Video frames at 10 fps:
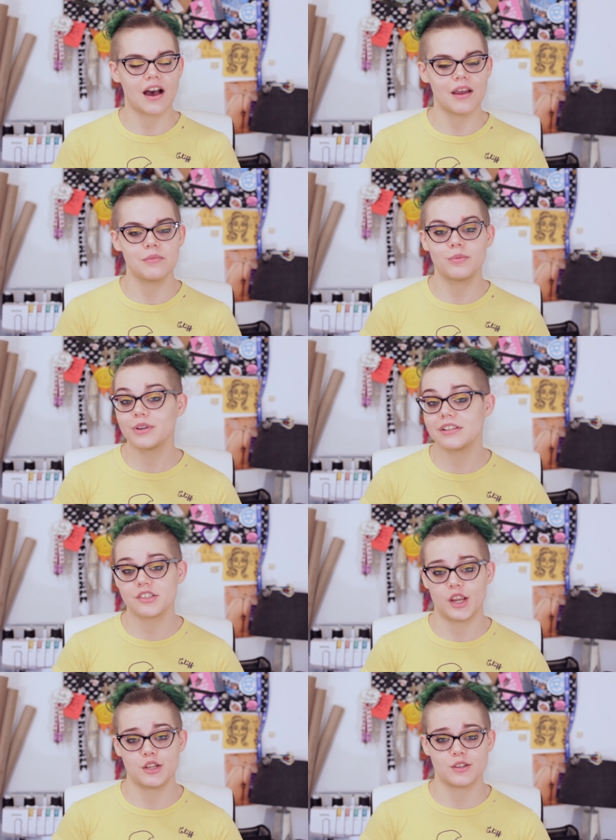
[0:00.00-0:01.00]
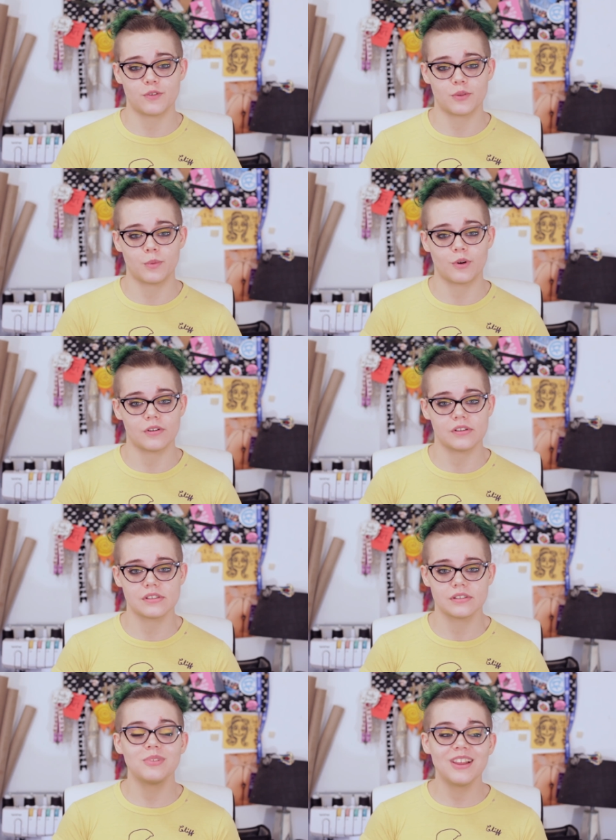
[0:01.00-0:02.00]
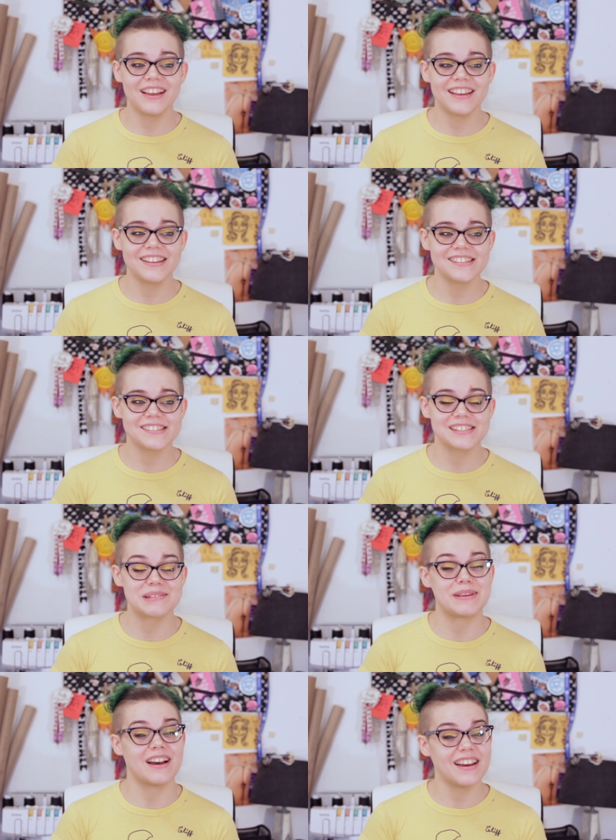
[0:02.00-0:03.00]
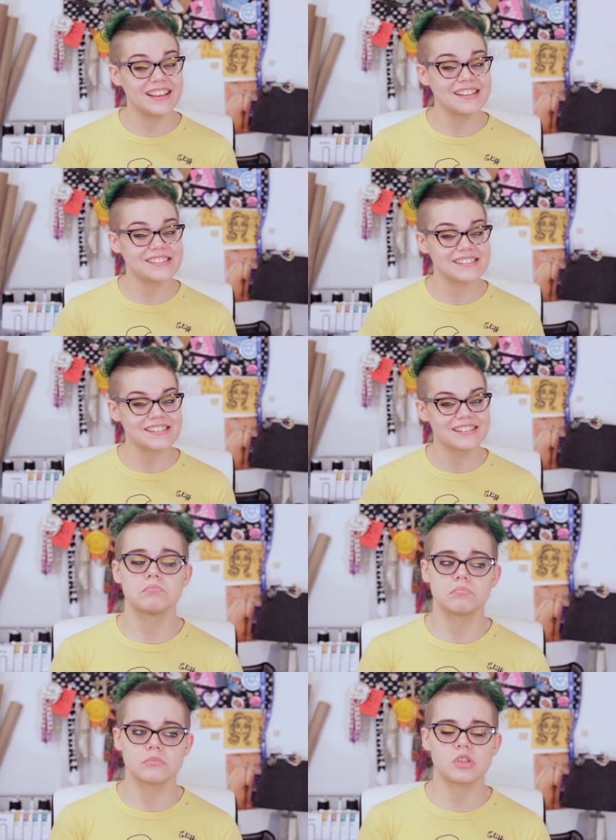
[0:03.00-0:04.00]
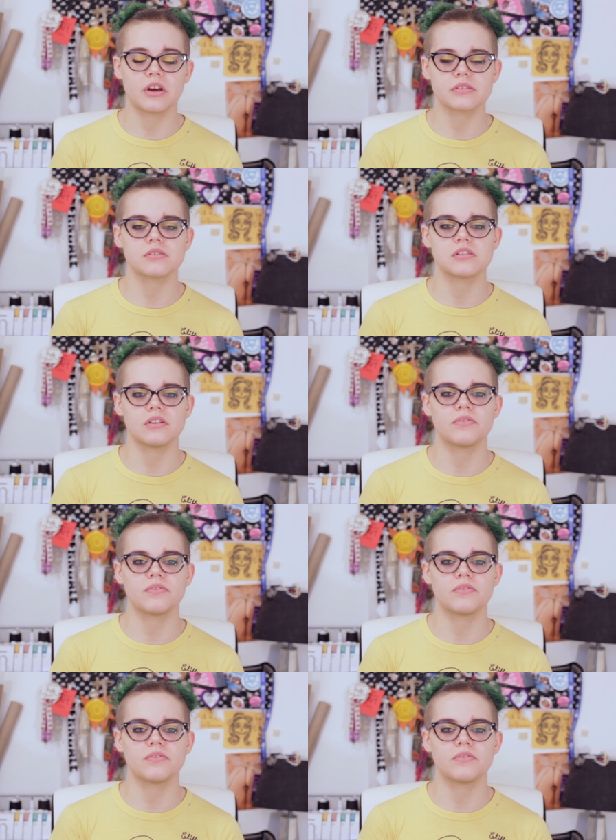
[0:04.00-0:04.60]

I wouldn't change it for the world. Plus, to be honest, songs are still